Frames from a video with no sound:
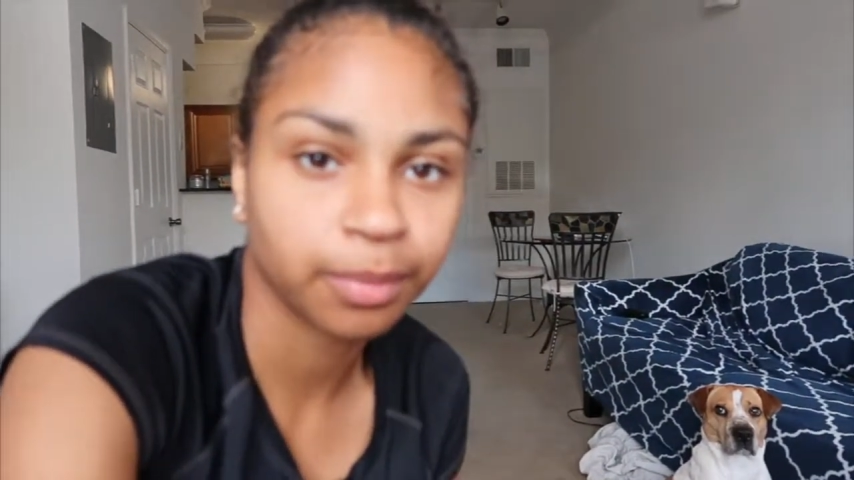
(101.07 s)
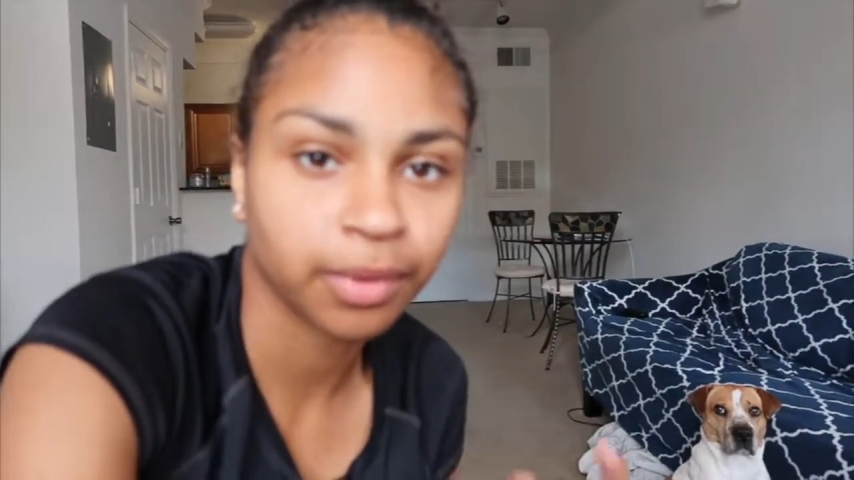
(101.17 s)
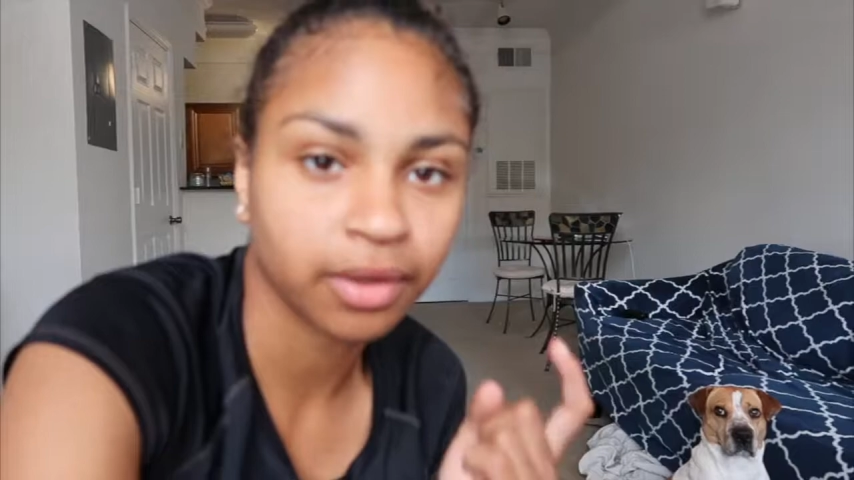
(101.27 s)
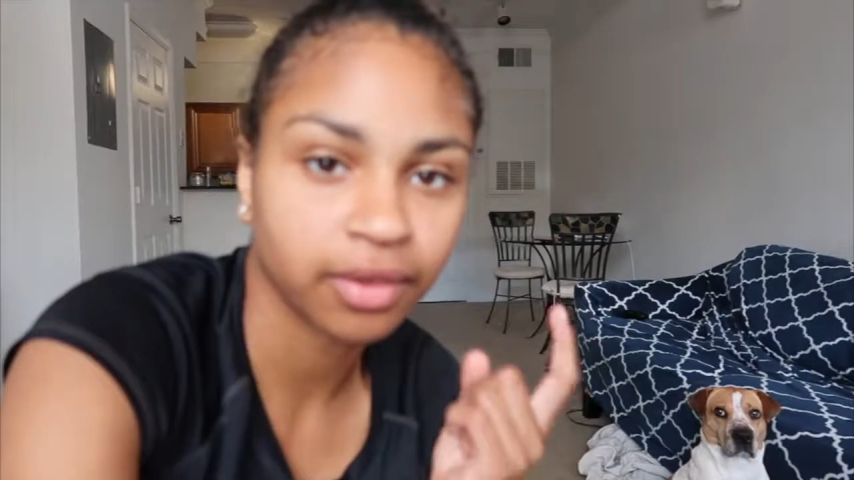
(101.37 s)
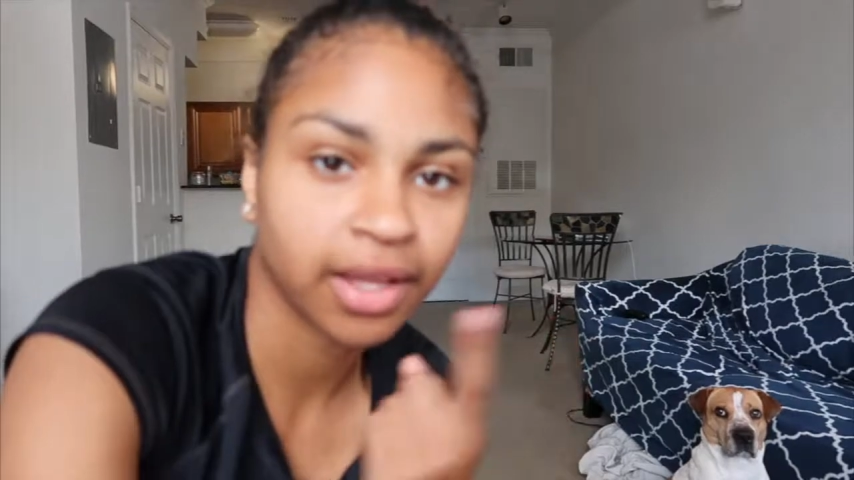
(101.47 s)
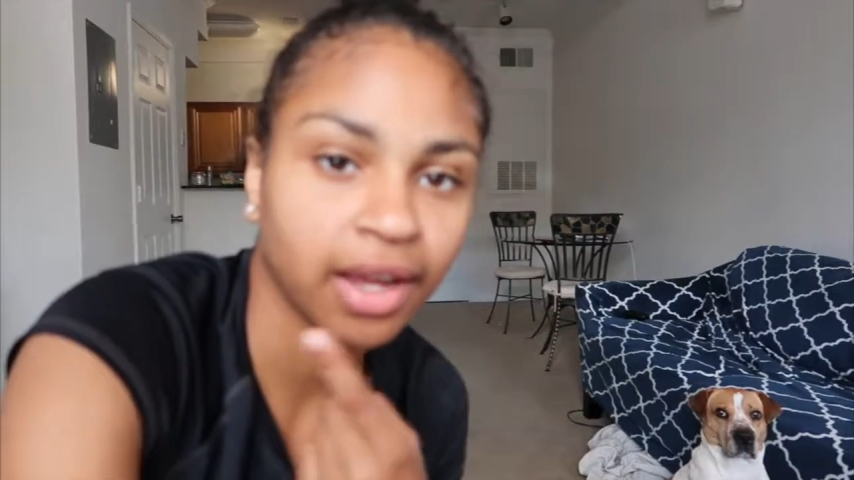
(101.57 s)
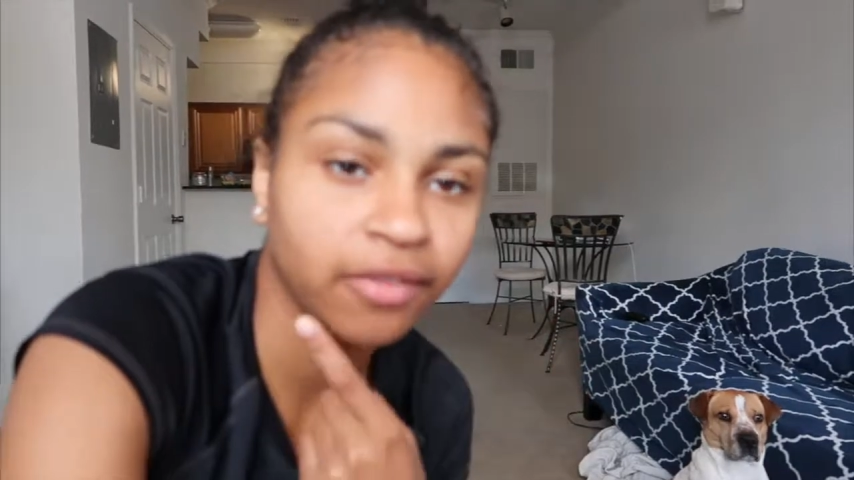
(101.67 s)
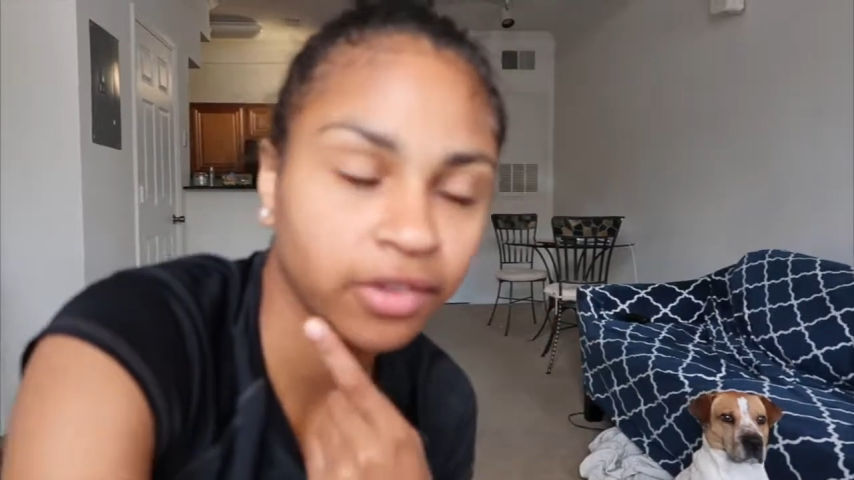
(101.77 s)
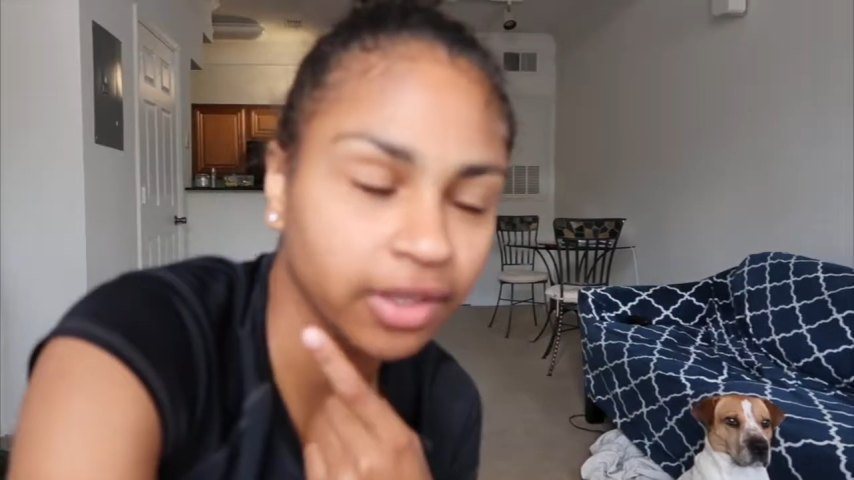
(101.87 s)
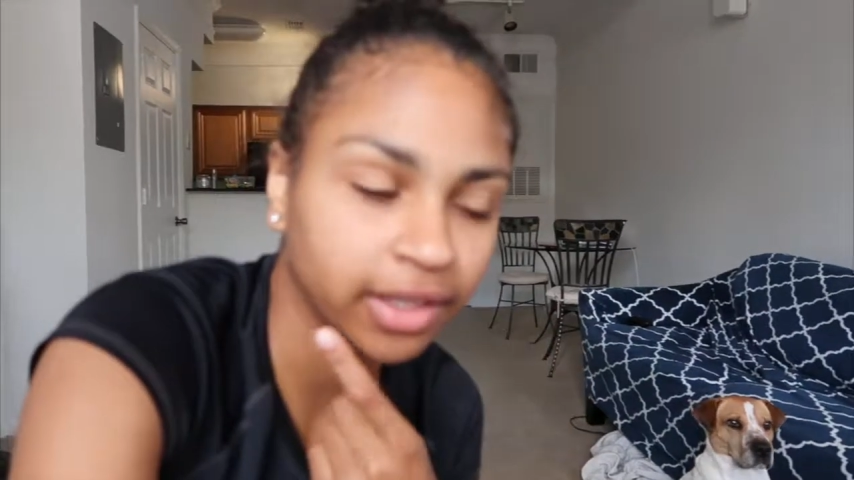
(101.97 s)
but they
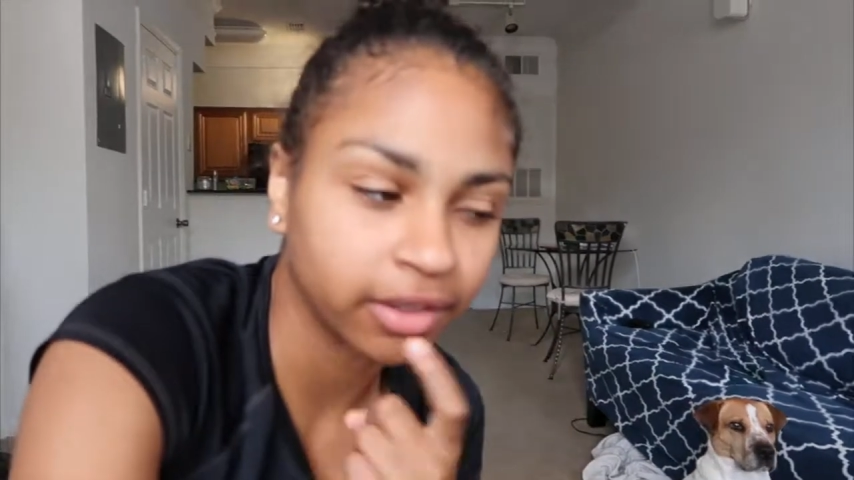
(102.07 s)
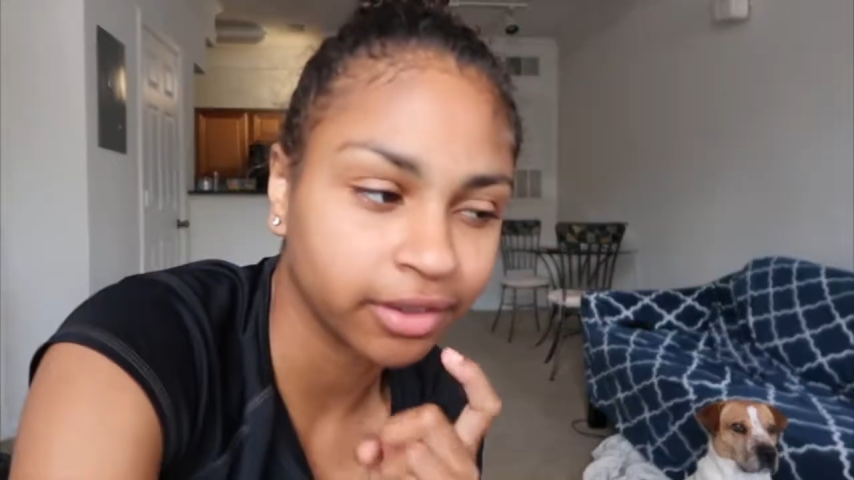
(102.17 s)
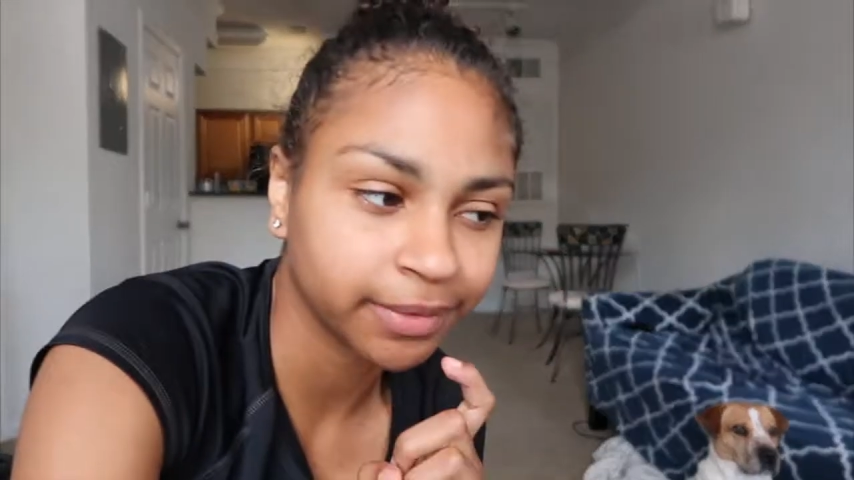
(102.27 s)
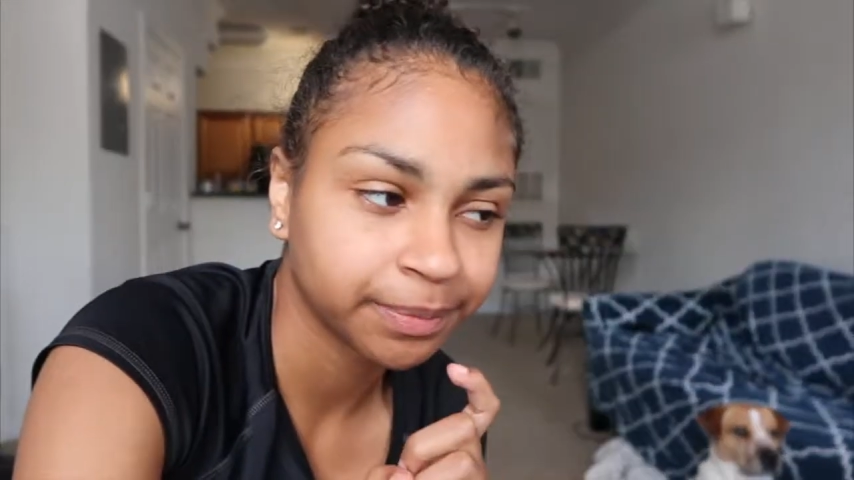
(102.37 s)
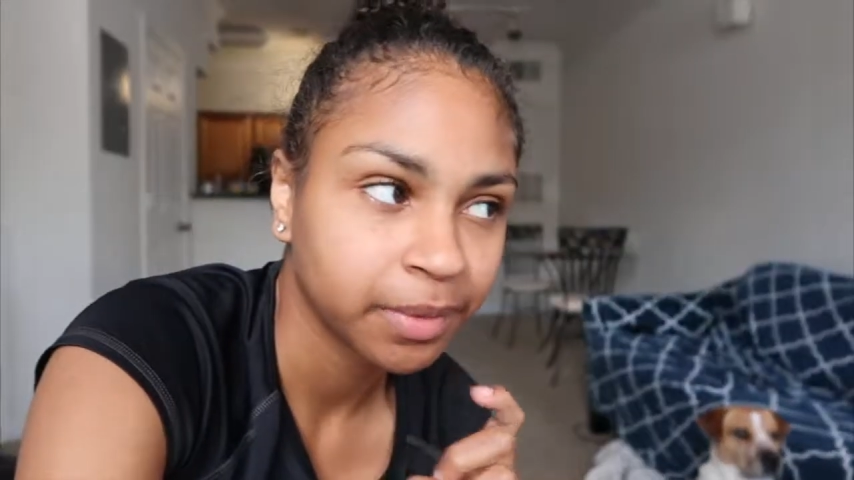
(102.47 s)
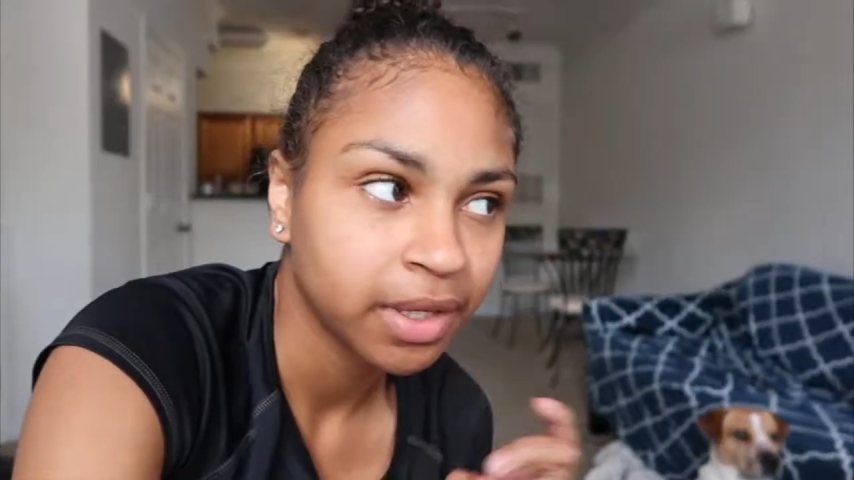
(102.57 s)
have a like a,